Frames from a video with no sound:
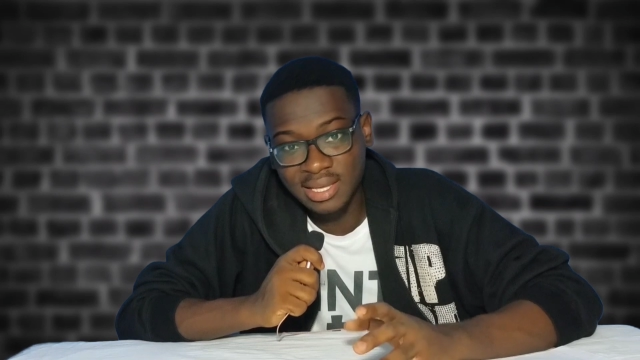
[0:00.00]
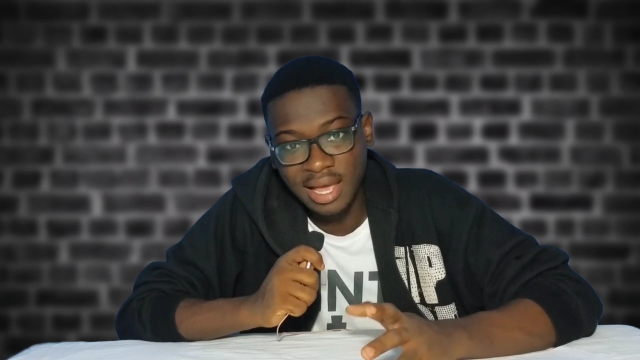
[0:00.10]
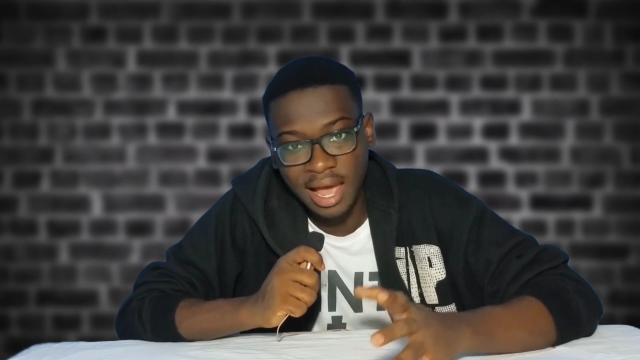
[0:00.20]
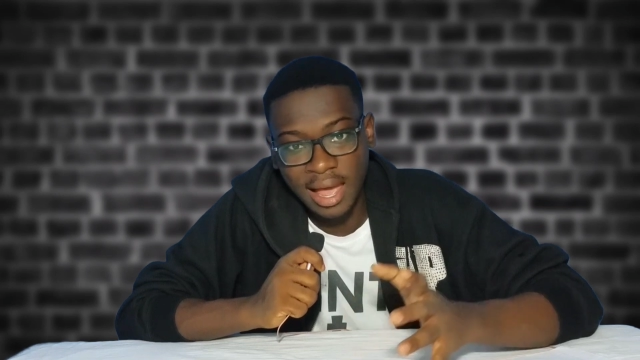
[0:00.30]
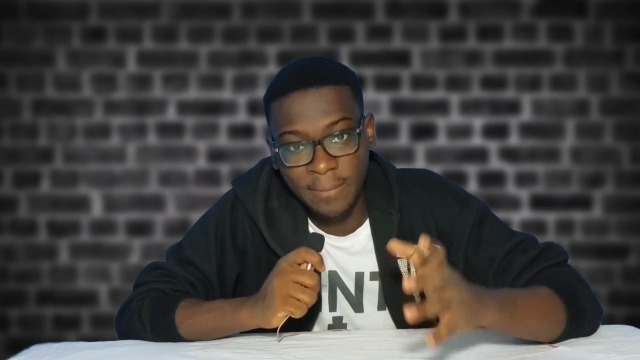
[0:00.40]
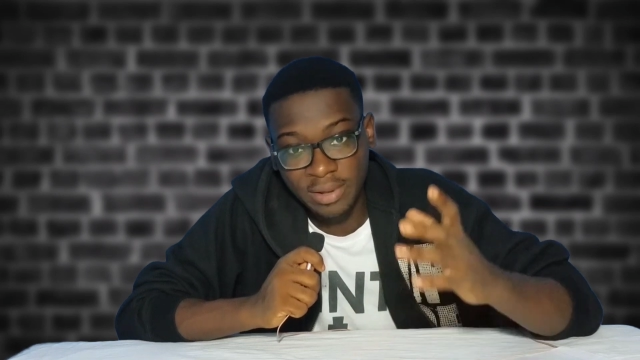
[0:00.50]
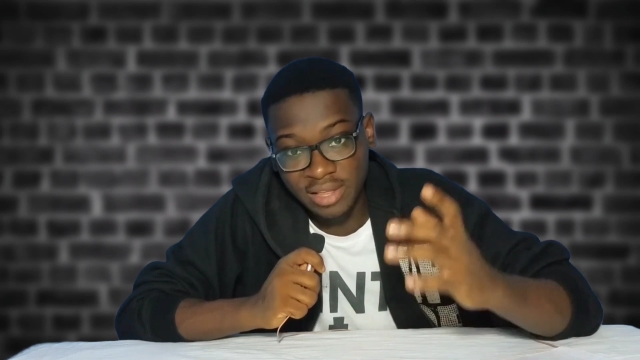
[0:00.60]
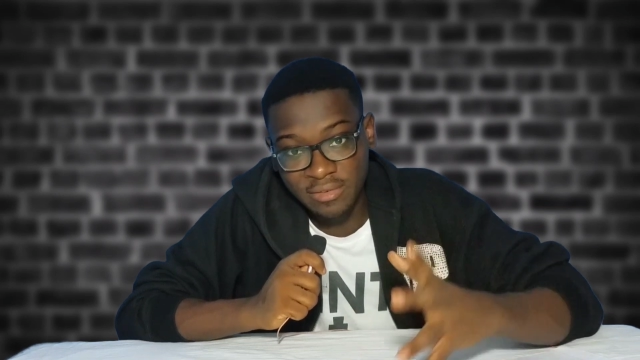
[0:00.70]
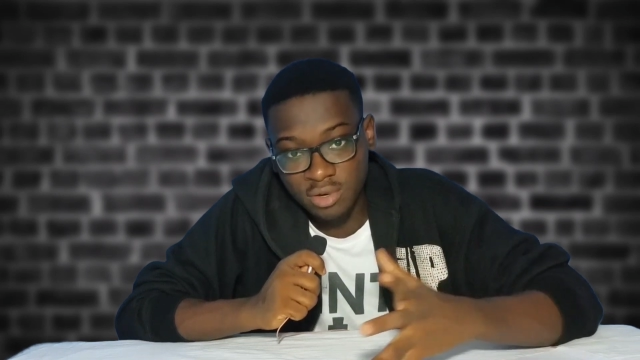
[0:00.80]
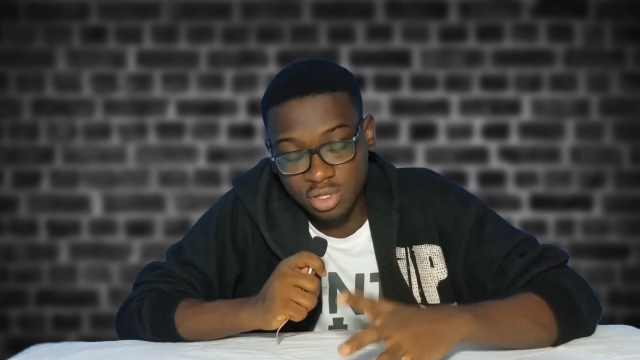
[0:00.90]
I
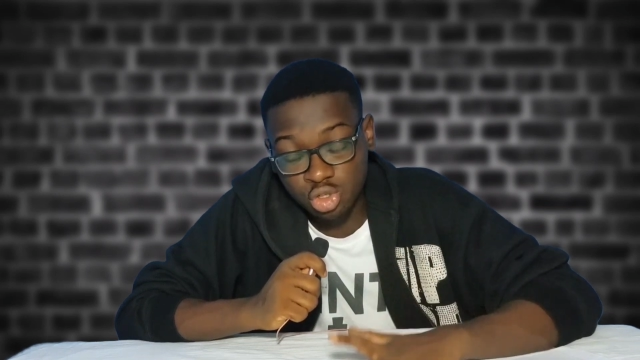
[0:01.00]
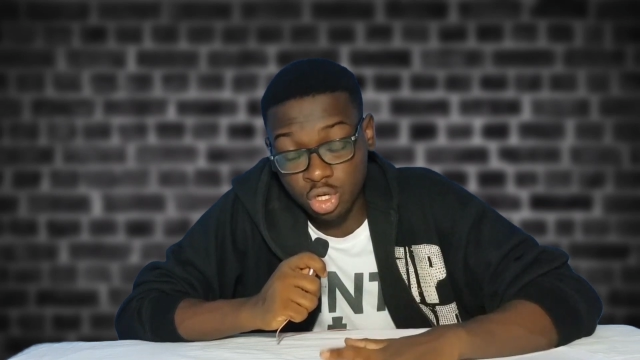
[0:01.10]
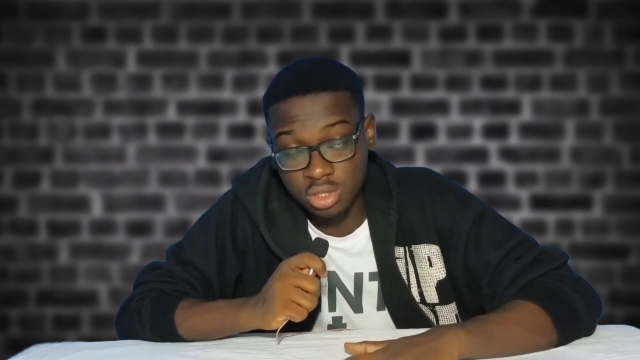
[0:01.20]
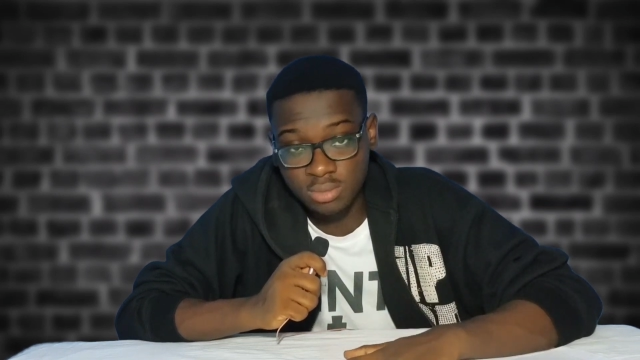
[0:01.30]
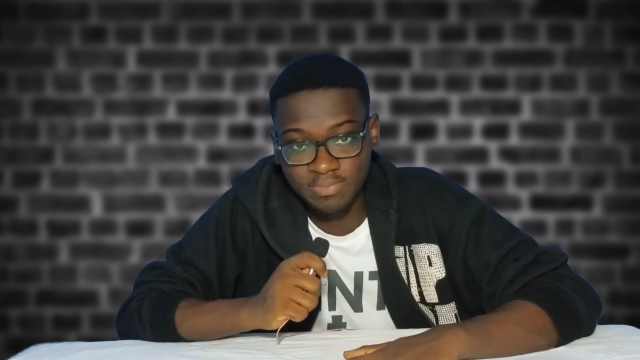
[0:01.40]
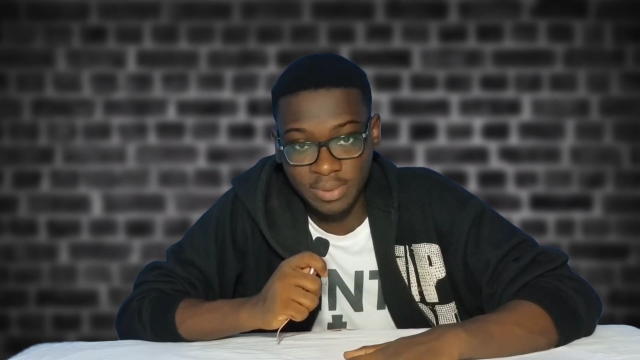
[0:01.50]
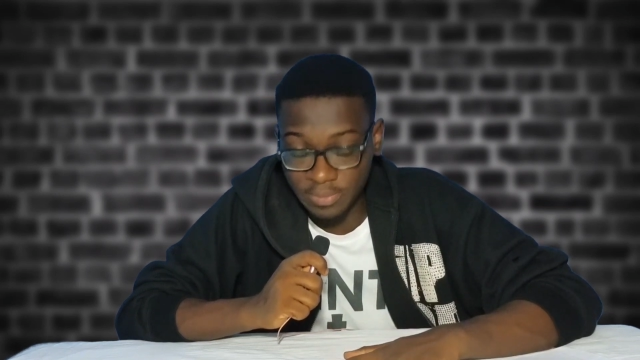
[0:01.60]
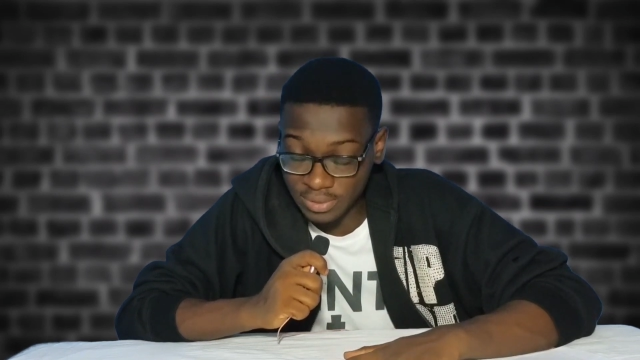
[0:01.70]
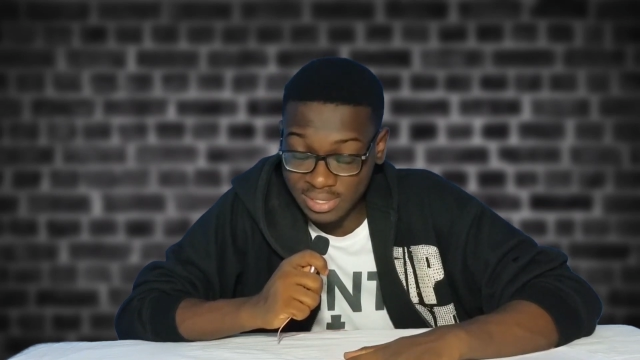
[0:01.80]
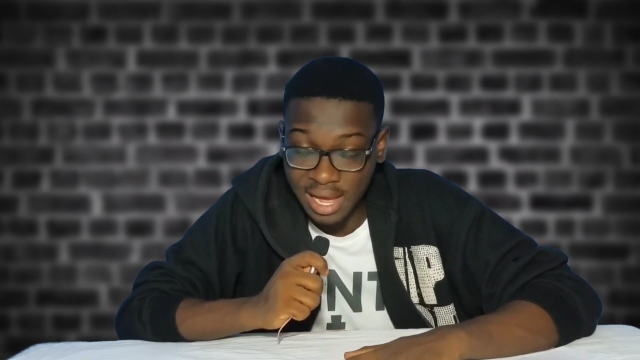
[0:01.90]
believe it was short and
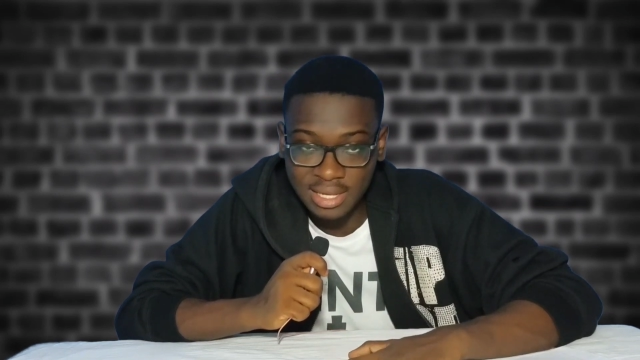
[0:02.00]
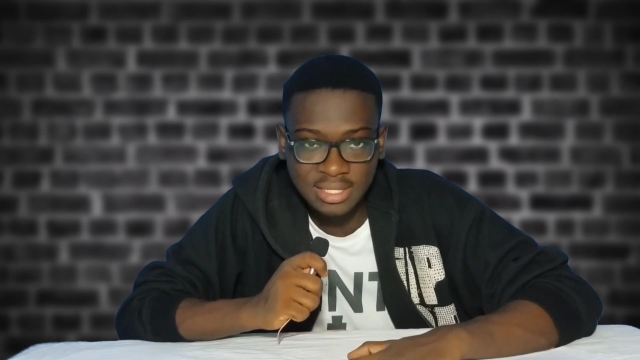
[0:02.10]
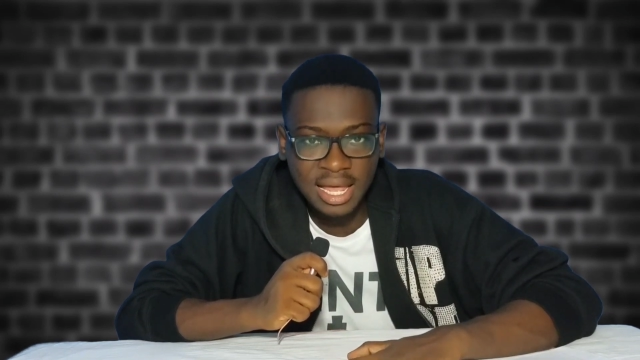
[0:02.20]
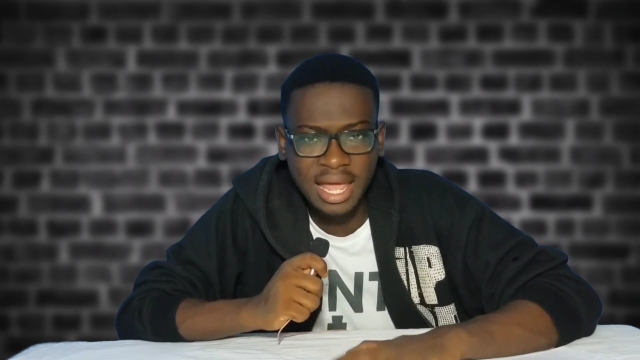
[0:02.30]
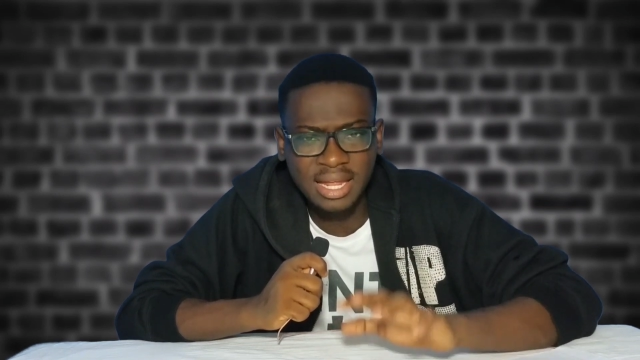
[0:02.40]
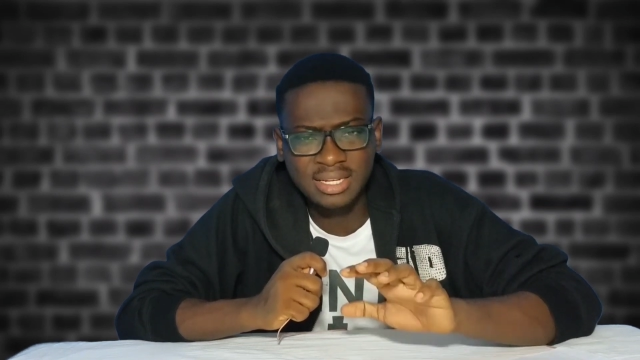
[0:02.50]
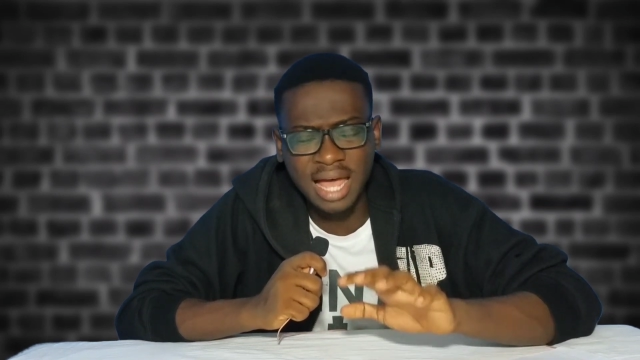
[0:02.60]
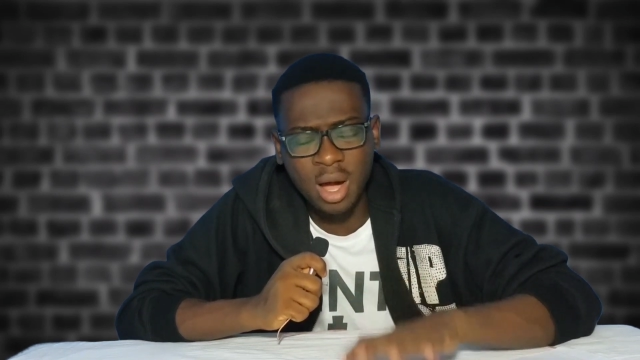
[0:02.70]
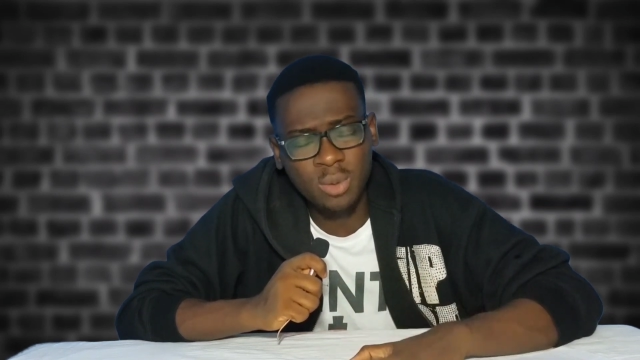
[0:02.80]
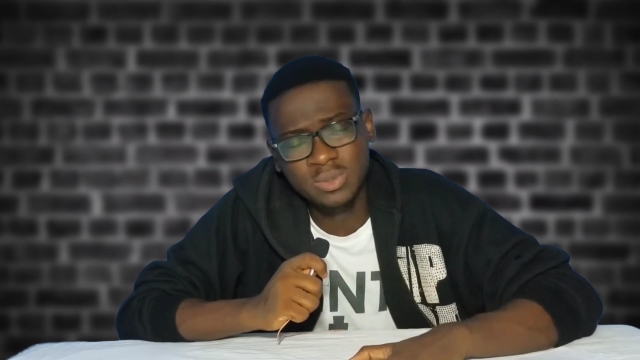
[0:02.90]
precise, and
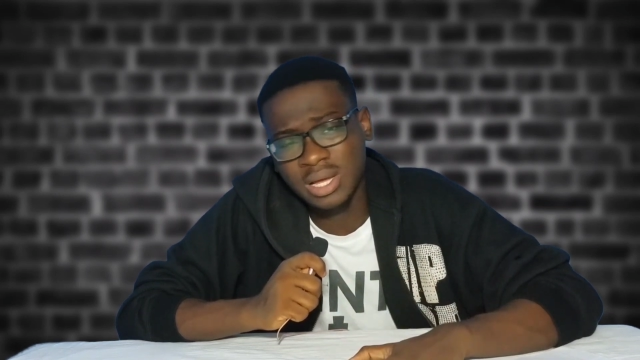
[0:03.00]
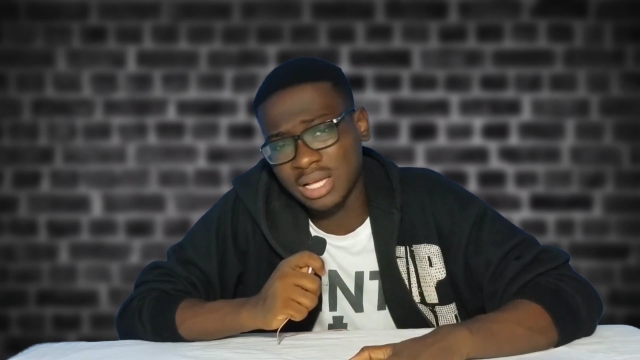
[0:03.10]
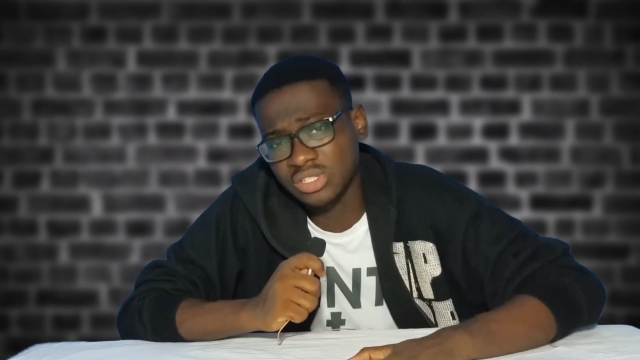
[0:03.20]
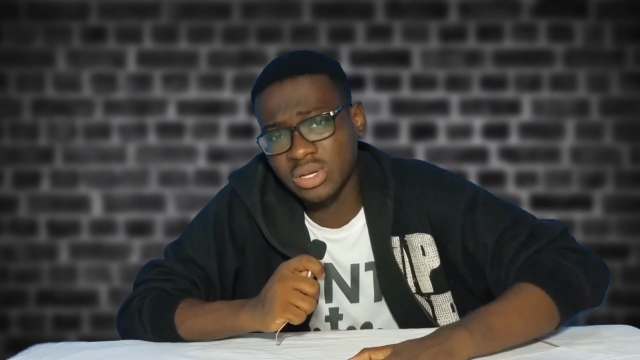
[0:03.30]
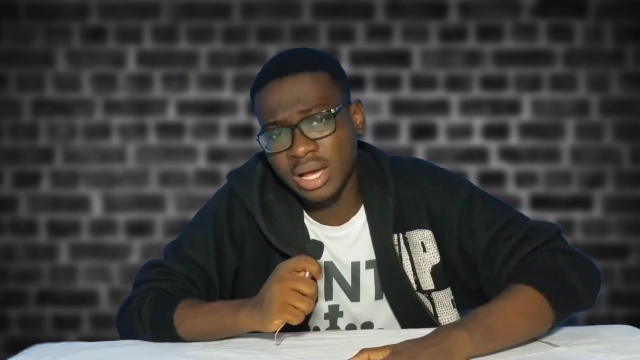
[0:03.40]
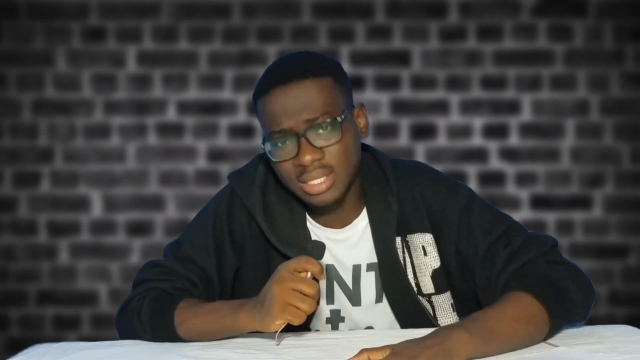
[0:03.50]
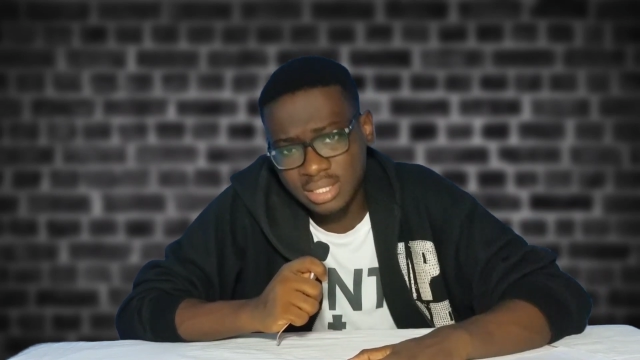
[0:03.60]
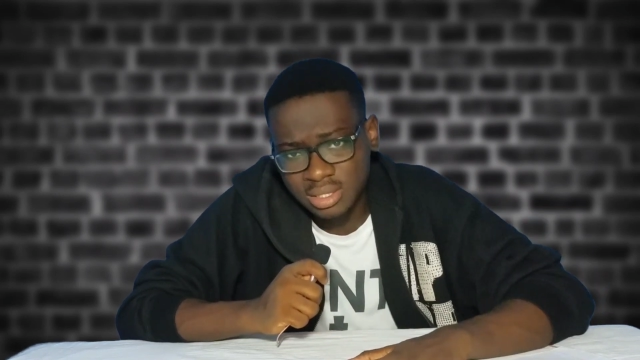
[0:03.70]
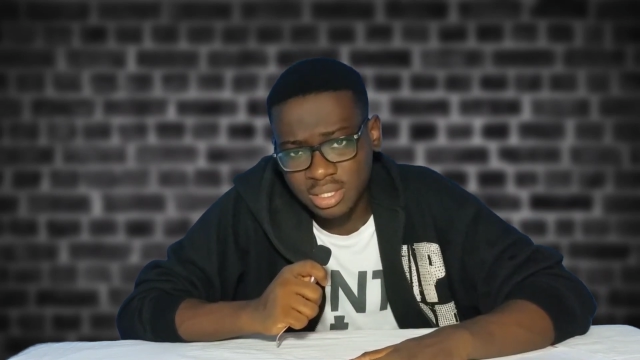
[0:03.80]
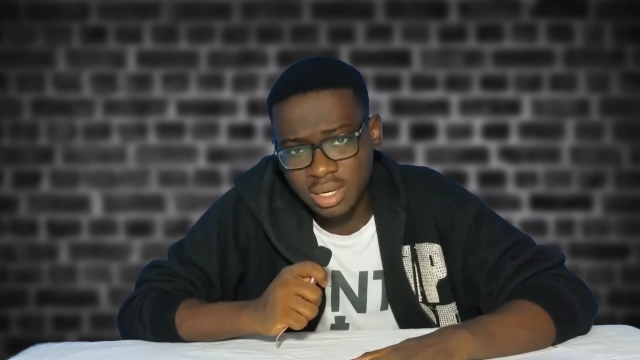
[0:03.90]
I hope to catch you guys in
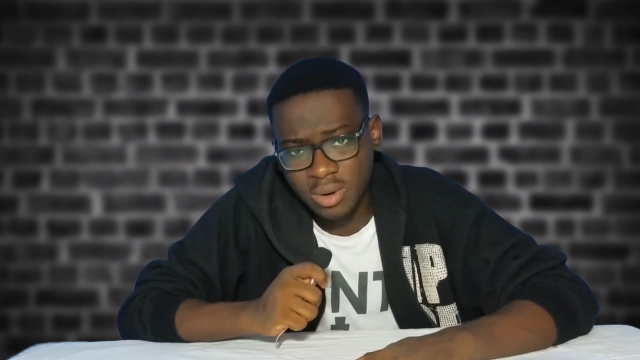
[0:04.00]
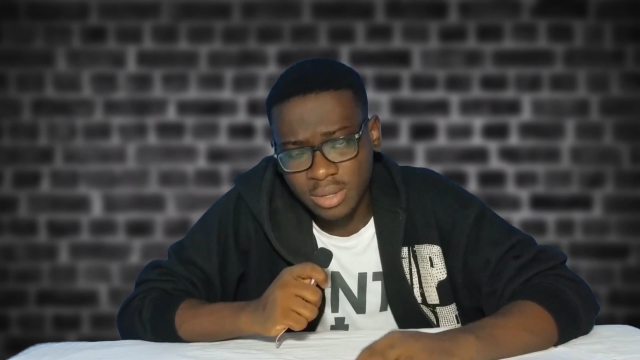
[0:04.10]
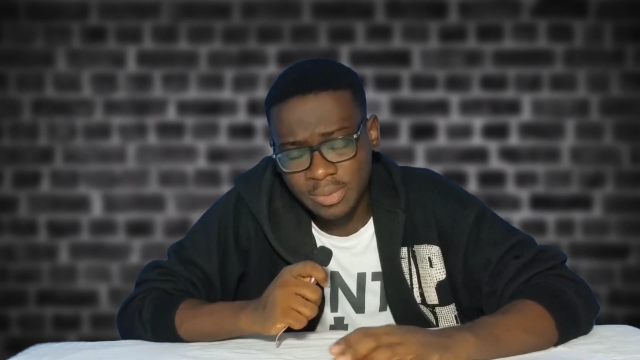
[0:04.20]
another one.